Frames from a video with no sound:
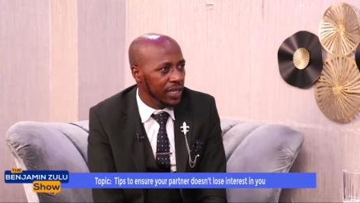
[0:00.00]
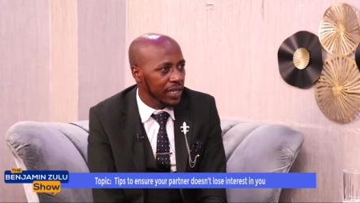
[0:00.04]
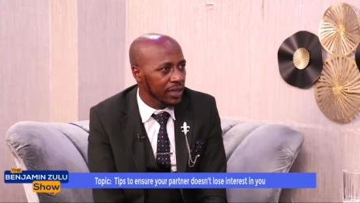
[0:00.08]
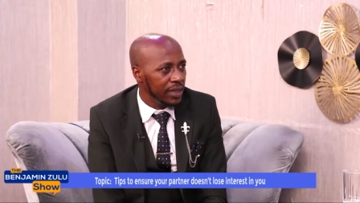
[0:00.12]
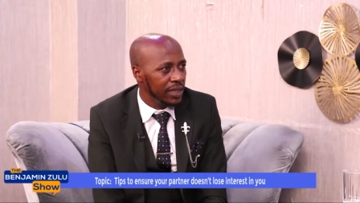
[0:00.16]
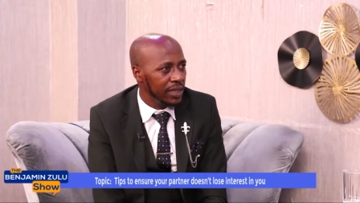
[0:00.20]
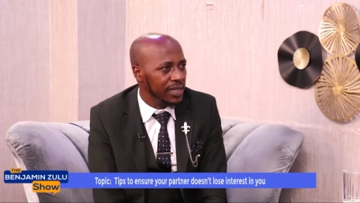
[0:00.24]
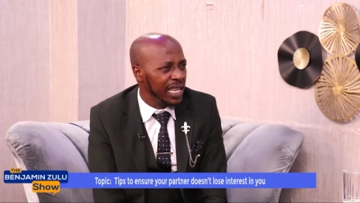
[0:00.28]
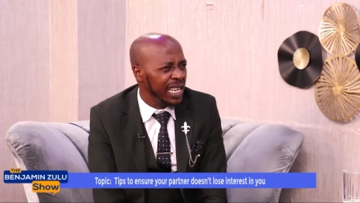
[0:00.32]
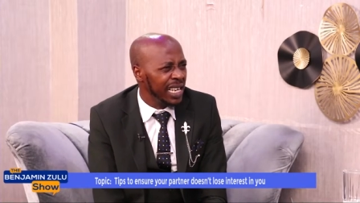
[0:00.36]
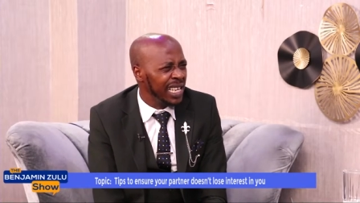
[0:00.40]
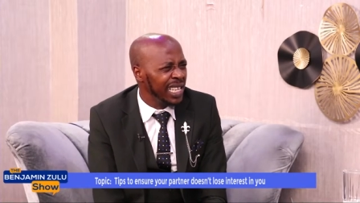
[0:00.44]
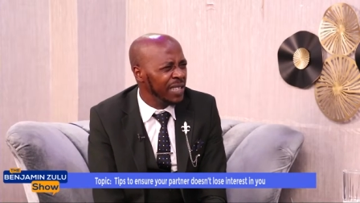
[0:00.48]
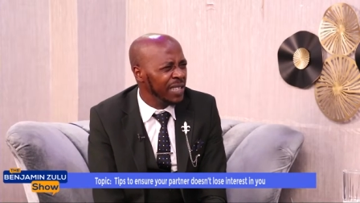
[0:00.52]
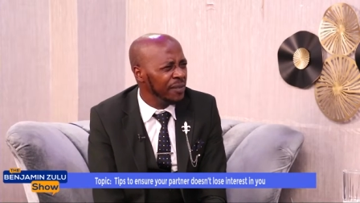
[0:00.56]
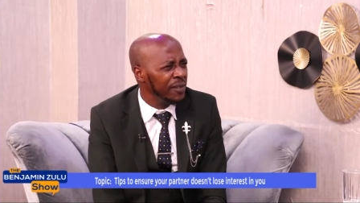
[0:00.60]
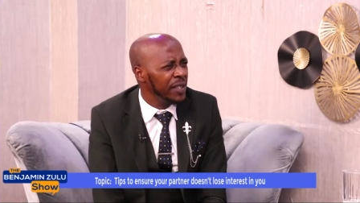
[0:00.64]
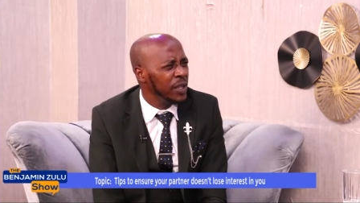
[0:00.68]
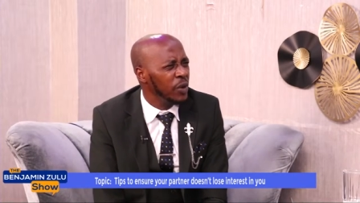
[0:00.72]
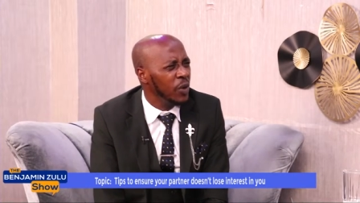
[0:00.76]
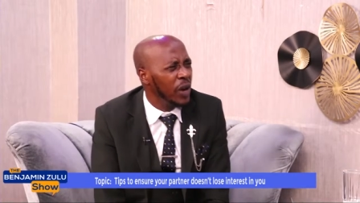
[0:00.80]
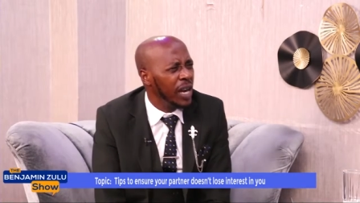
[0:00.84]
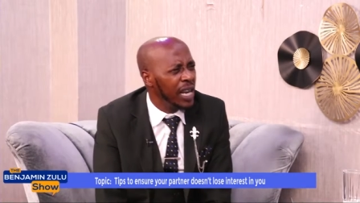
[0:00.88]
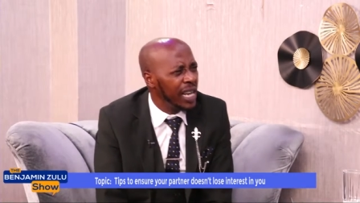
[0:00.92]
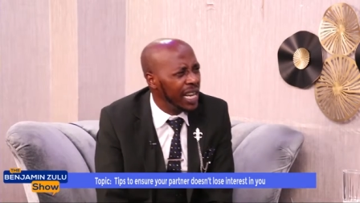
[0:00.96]
they start
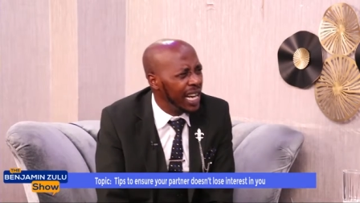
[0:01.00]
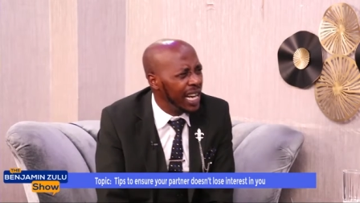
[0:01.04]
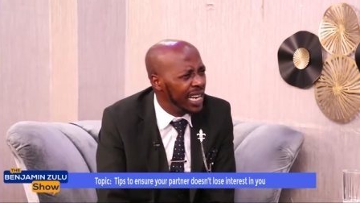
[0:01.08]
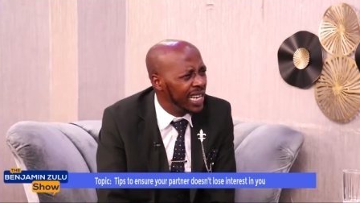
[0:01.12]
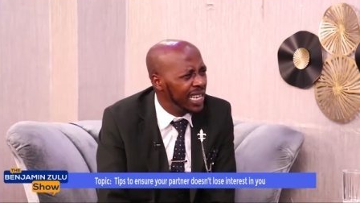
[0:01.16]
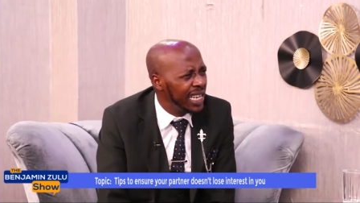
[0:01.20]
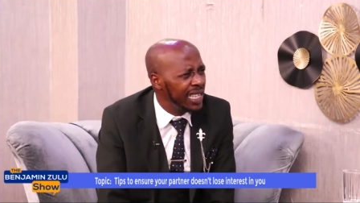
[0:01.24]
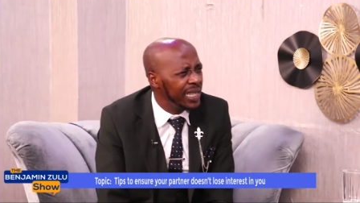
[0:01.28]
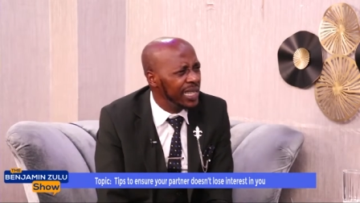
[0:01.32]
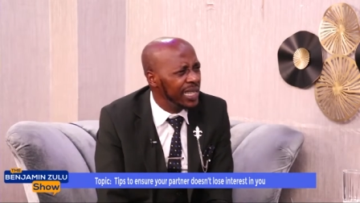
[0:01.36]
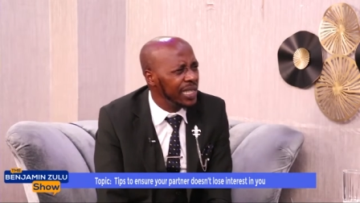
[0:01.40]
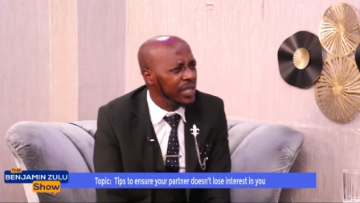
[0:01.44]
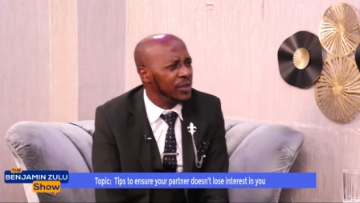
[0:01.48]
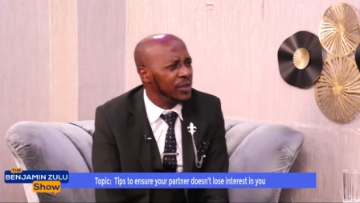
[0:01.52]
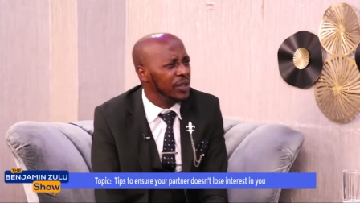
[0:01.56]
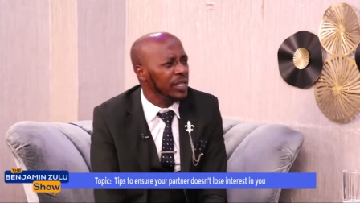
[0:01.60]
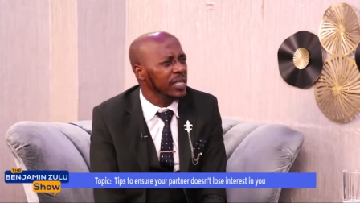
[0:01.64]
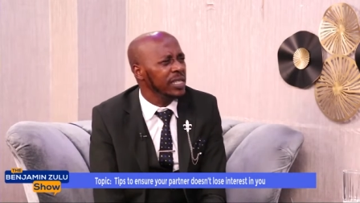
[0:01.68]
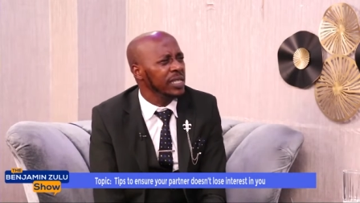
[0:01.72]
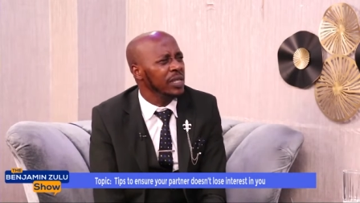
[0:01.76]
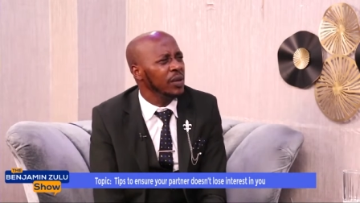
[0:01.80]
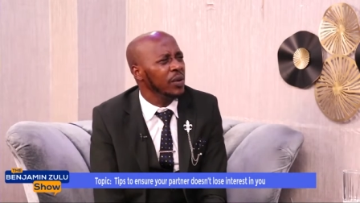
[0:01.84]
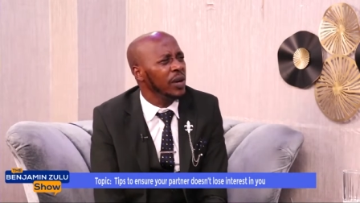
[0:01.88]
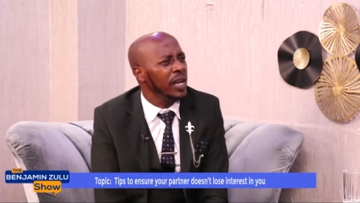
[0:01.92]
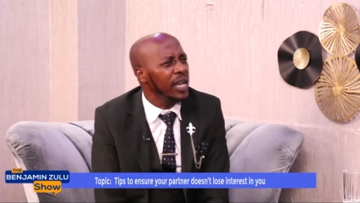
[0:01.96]
leaving work early, they
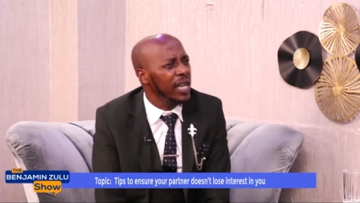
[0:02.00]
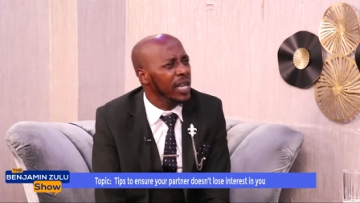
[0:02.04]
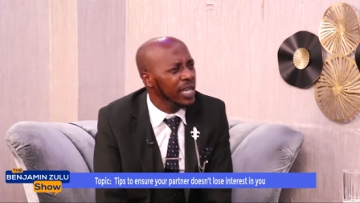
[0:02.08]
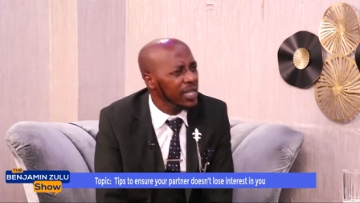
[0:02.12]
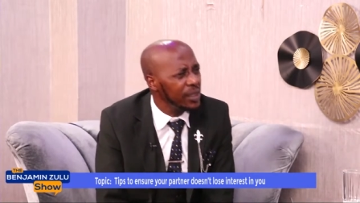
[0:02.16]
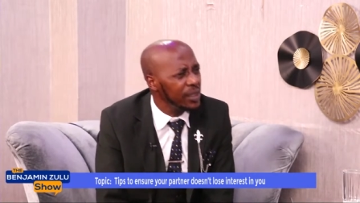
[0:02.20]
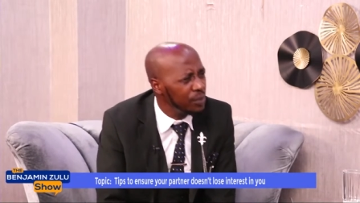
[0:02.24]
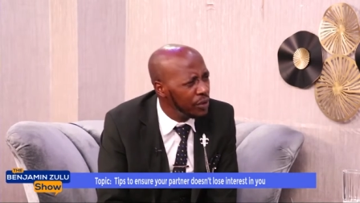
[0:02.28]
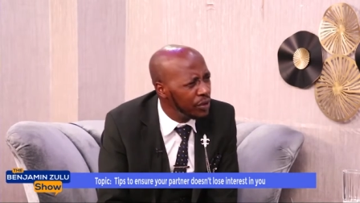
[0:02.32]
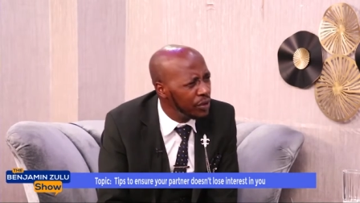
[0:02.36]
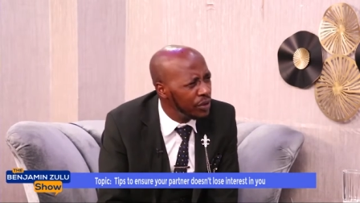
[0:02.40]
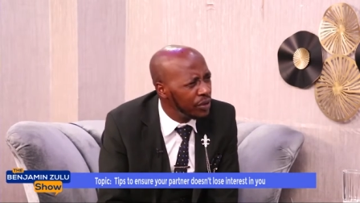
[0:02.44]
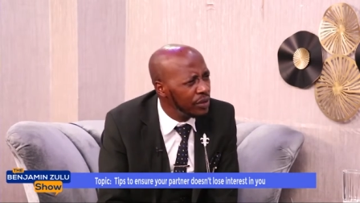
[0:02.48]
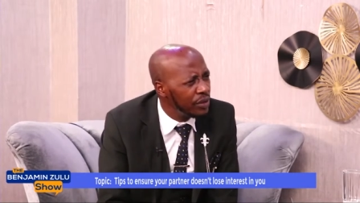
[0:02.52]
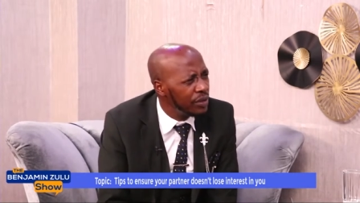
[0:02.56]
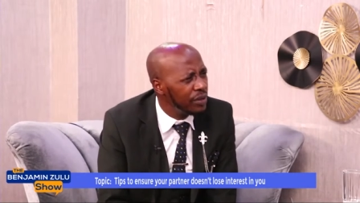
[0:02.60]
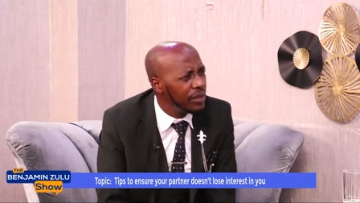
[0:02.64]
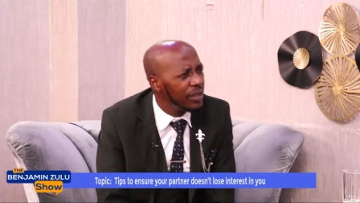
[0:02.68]
trust the workers more.